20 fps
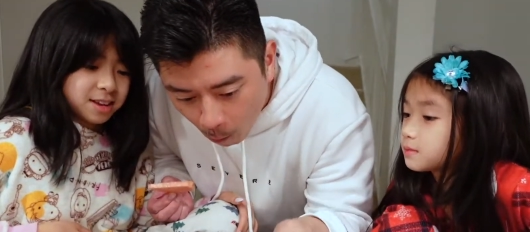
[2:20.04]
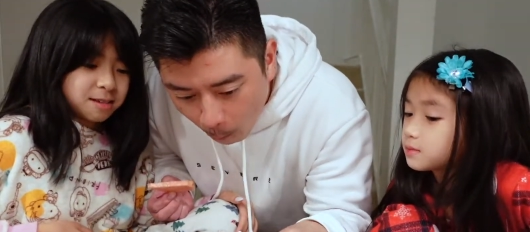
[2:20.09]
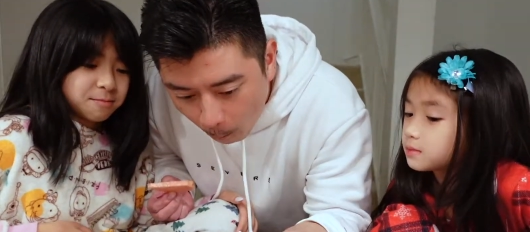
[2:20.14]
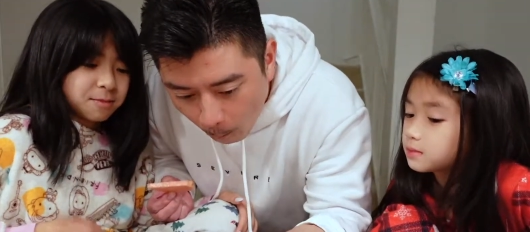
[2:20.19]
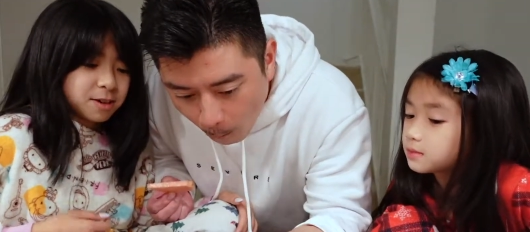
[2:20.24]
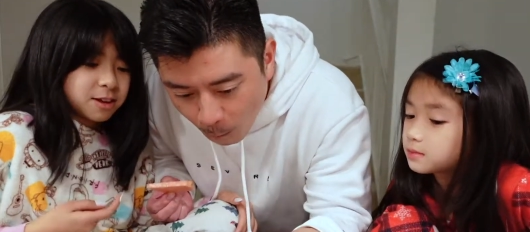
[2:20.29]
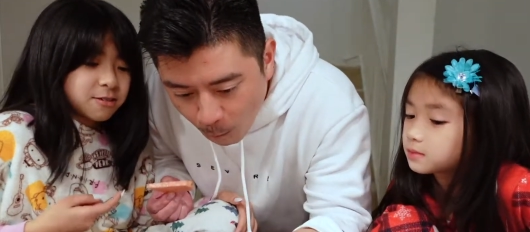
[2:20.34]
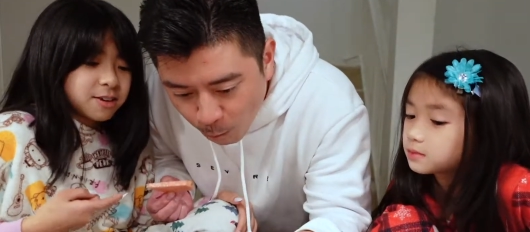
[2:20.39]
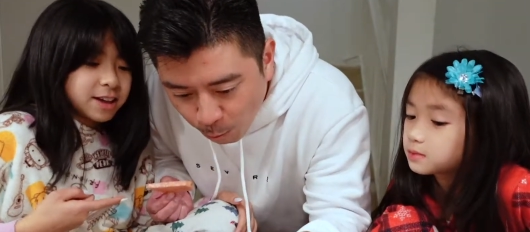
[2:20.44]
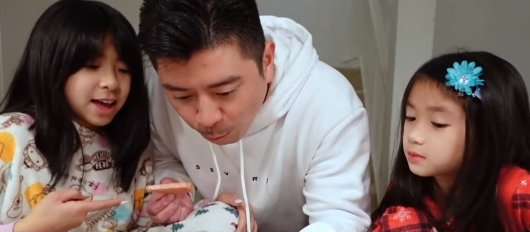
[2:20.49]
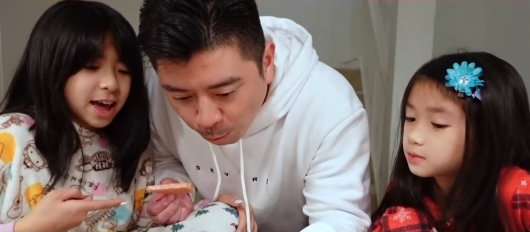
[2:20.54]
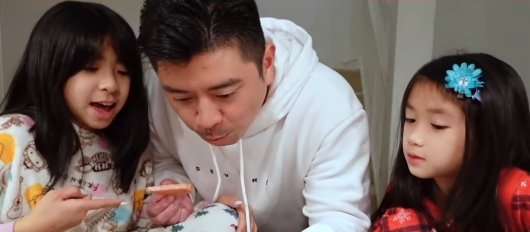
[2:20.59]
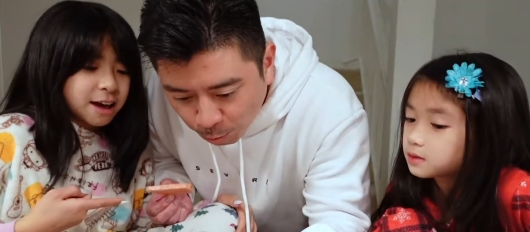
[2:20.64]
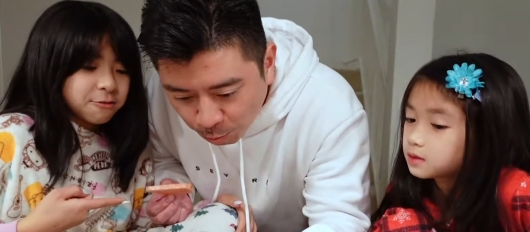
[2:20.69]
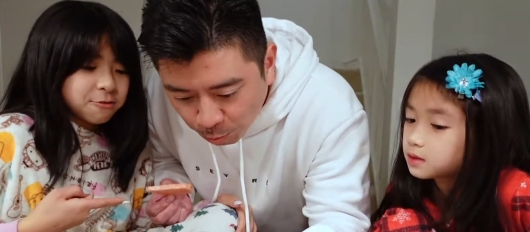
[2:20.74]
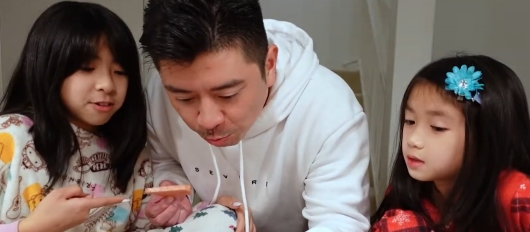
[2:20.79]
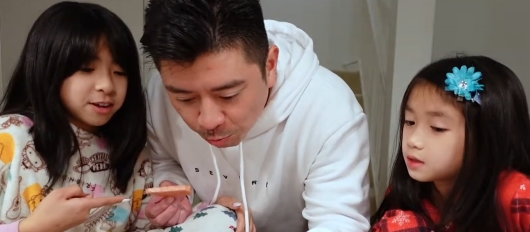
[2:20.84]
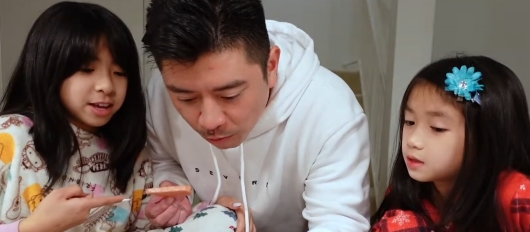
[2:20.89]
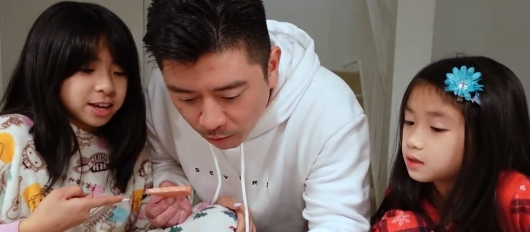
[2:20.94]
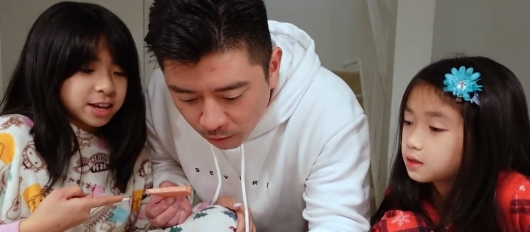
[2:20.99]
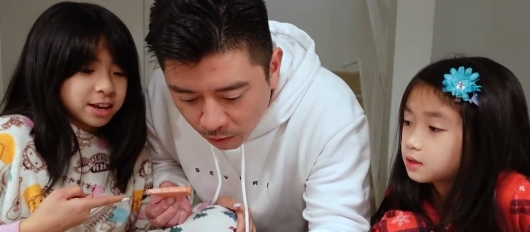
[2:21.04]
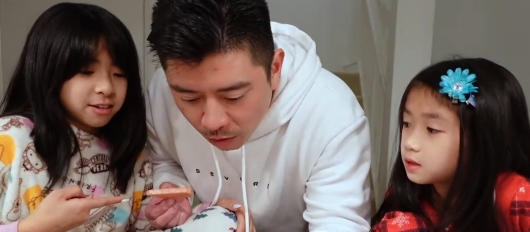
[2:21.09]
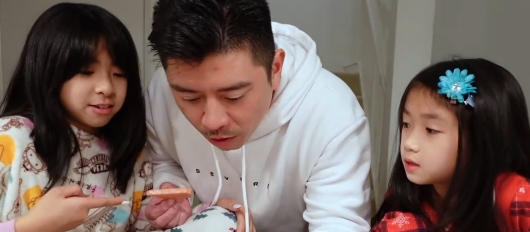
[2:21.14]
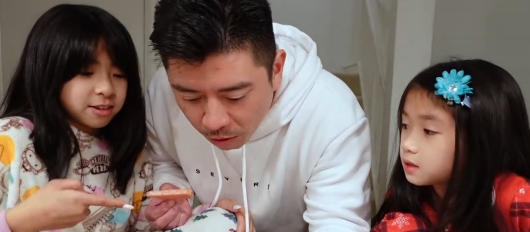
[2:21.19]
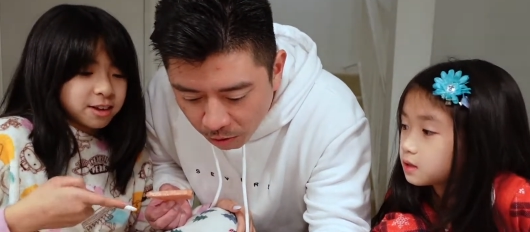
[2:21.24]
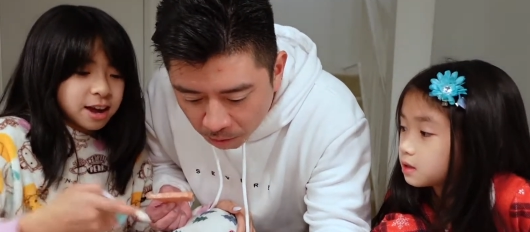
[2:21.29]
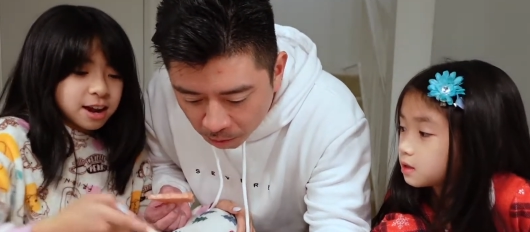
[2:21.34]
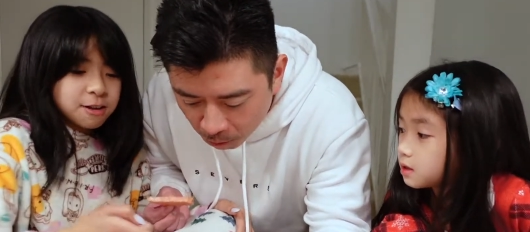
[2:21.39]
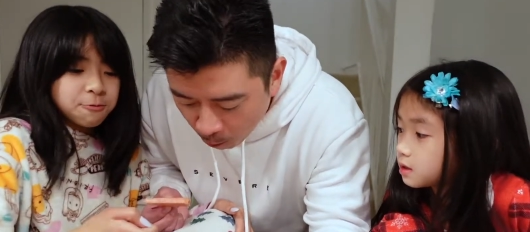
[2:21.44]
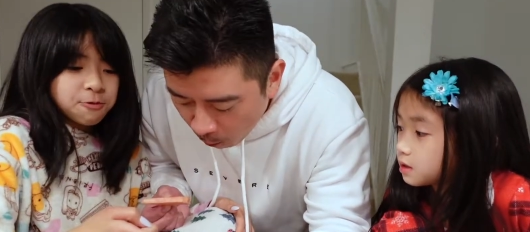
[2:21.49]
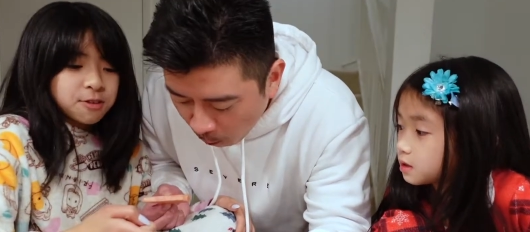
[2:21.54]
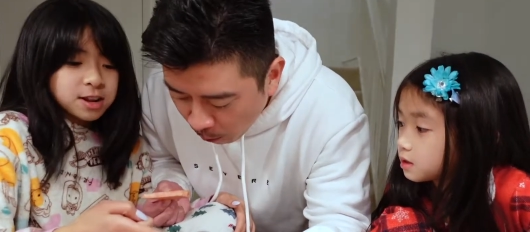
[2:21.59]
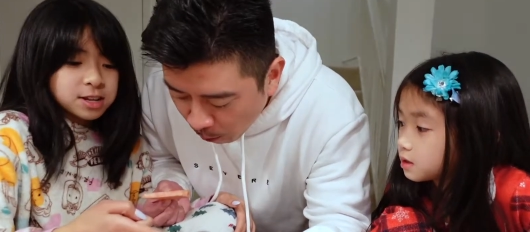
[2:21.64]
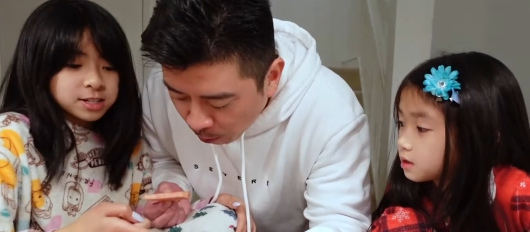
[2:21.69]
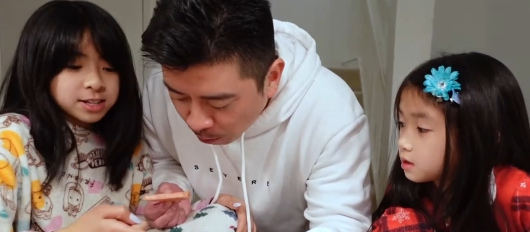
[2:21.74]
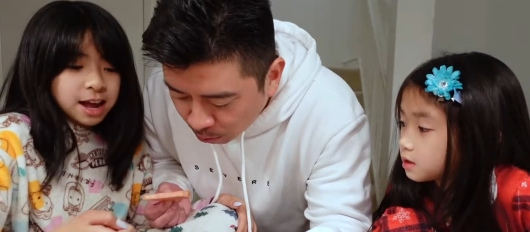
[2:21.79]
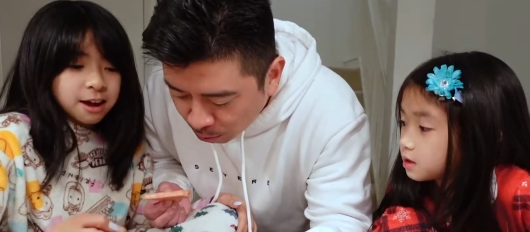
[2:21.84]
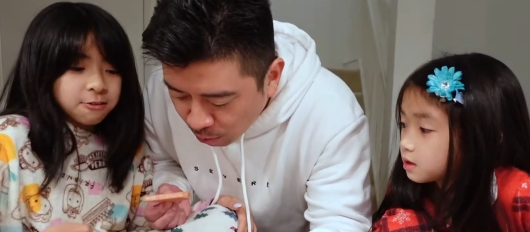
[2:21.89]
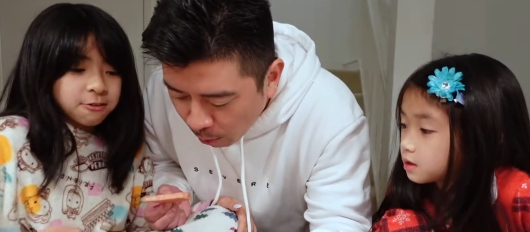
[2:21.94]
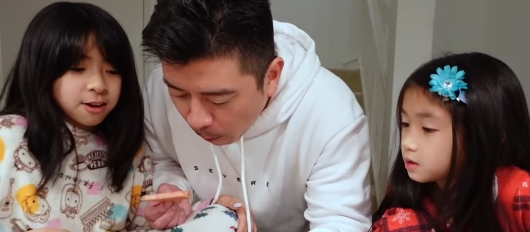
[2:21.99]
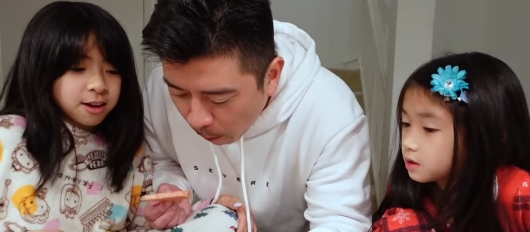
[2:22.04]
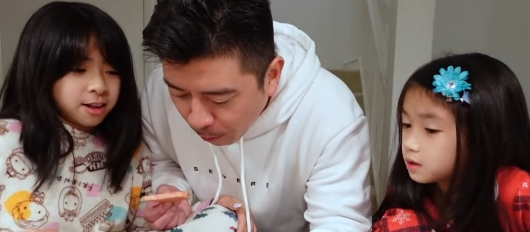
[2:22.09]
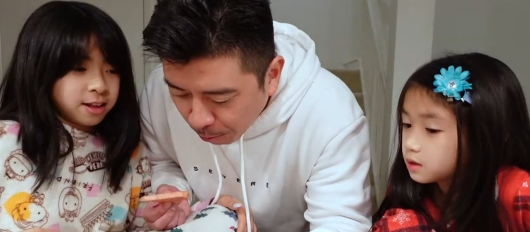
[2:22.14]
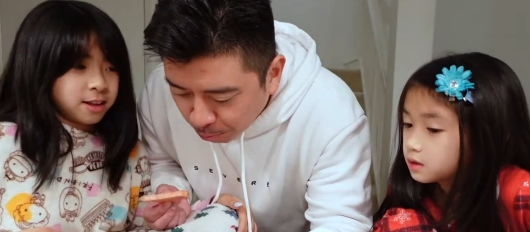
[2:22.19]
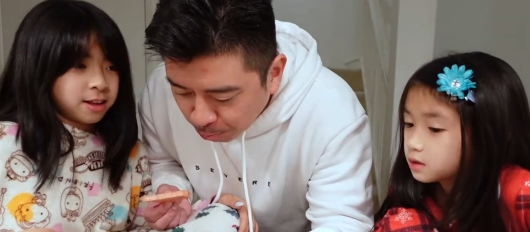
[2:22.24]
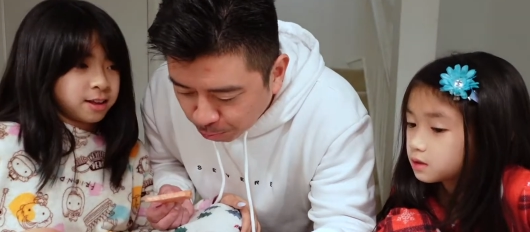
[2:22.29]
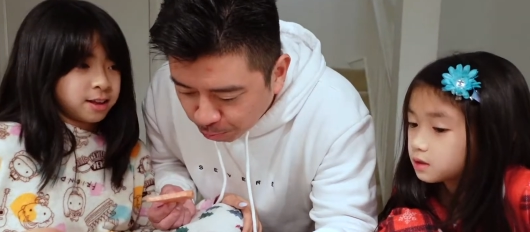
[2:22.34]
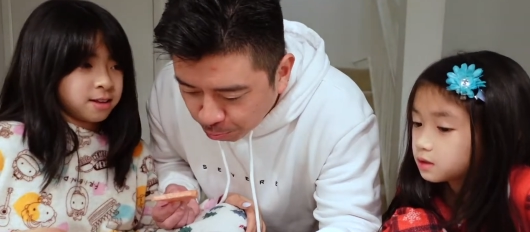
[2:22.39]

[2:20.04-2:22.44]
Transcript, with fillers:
Speaker 1: But you already have one here. You gotta finish that one.